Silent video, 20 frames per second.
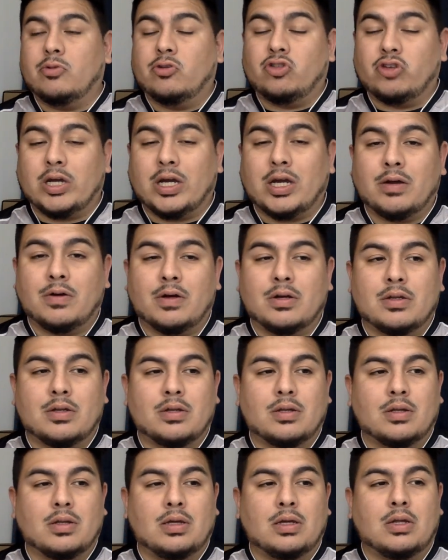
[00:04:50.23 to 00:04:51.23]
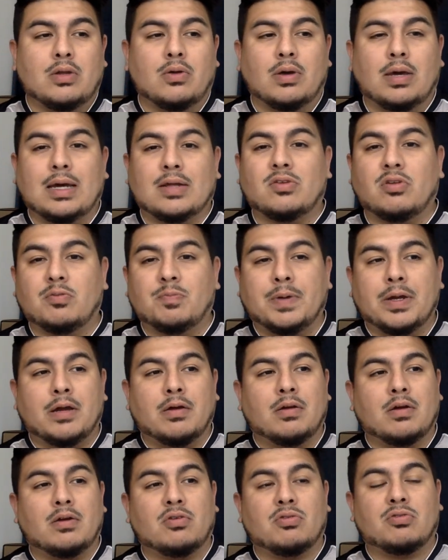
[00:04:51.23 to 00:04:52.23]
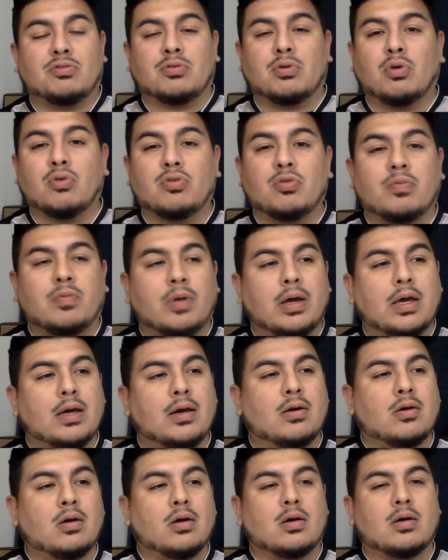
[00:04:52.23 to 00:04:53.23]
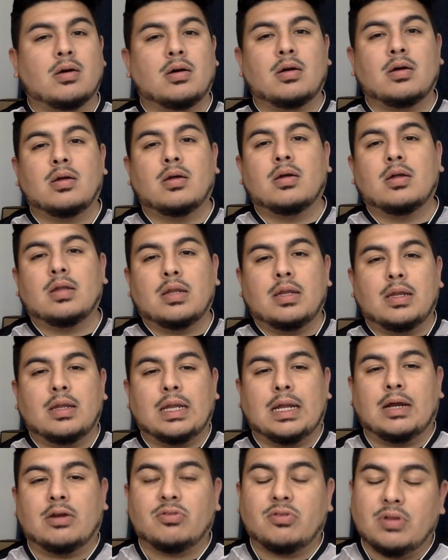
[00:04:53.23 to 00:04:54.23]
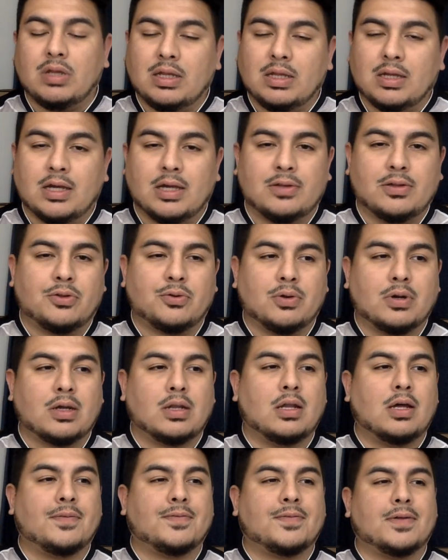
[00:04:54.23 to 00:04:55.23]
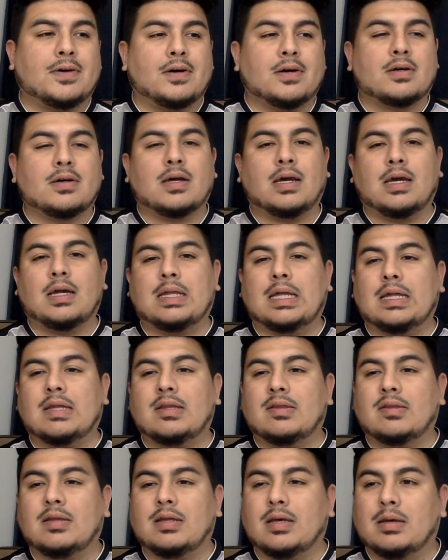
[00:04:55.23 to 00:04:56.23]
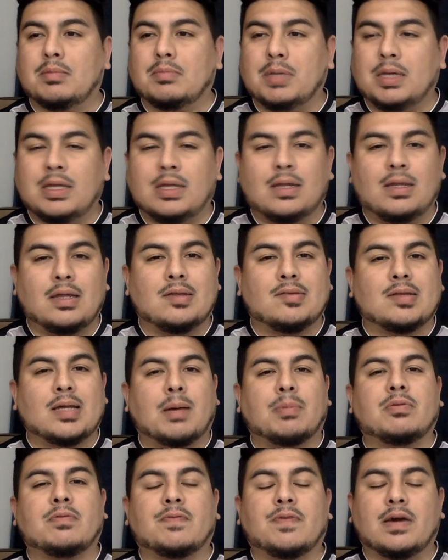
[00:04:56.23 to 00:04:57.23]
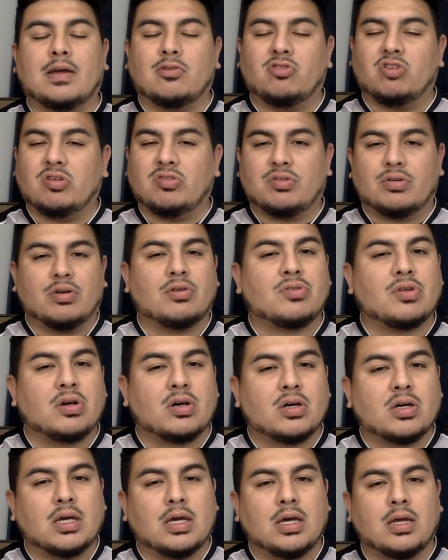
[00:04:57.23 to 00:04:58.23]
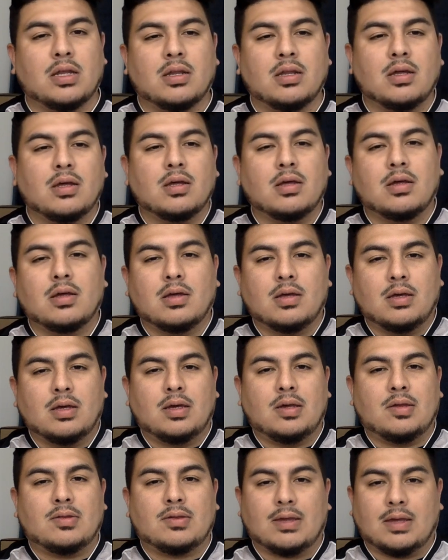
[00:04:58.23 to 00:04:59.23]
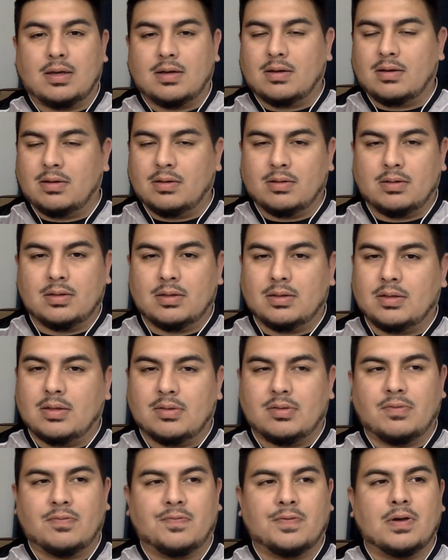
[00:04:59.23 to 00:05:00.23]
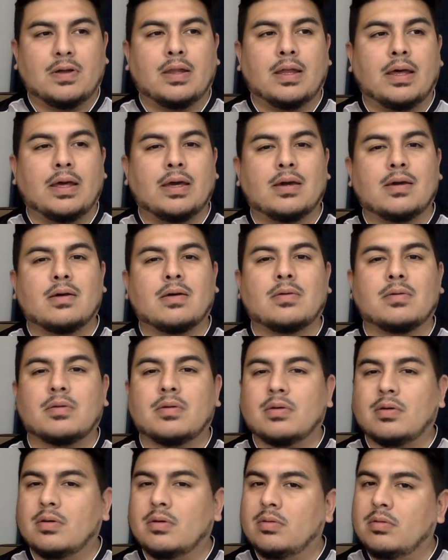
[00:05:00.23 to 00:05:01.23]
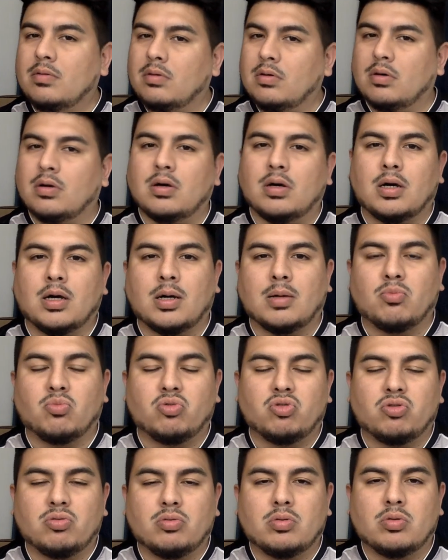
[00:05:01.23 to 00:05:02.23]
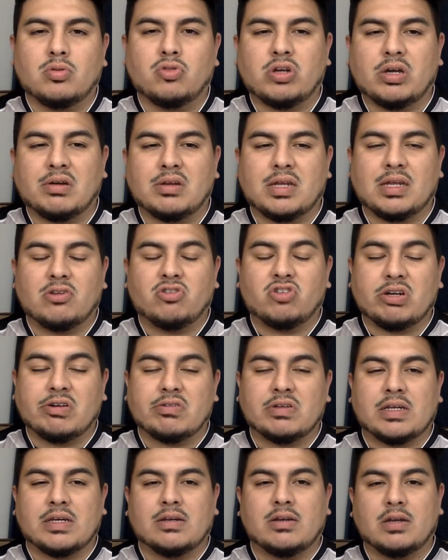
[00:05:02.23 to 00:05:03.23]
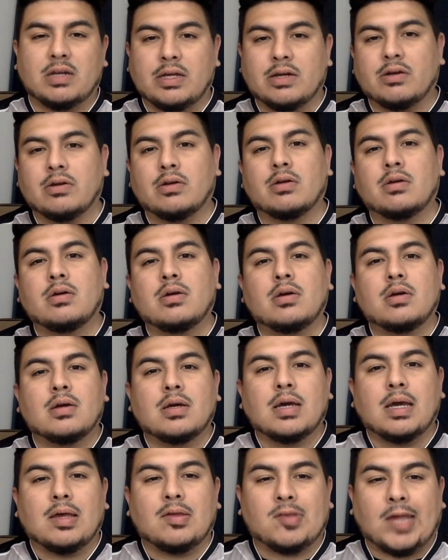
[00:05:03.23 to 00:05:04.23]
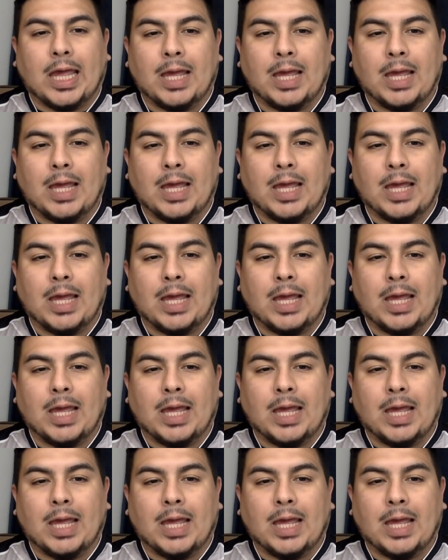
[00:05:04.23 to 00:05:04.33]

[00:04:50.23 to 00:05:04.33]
Jared, you know, gets his bearings, throws a right hook. Nassourdine ends up throwing a left hook, and then immediately stops the fight. Jason Herzog, and he's like, doesn't feel like Jared Cannonier is